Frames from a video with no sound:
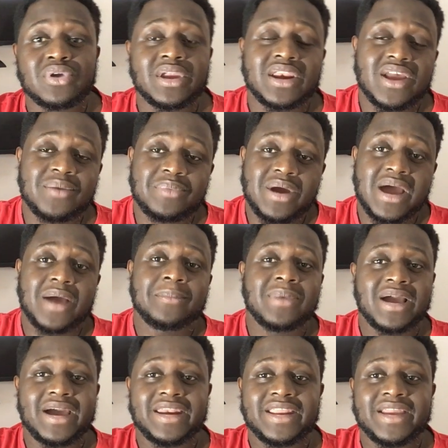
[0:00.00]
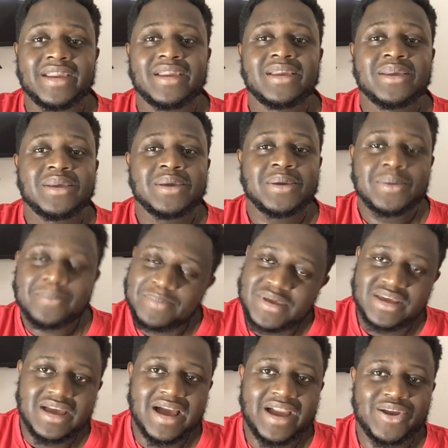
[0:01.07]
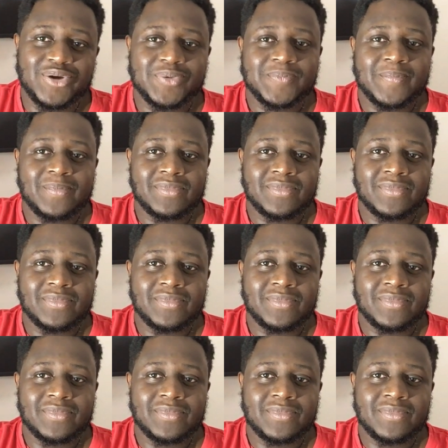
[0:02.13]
Toyin Abraham and a big guy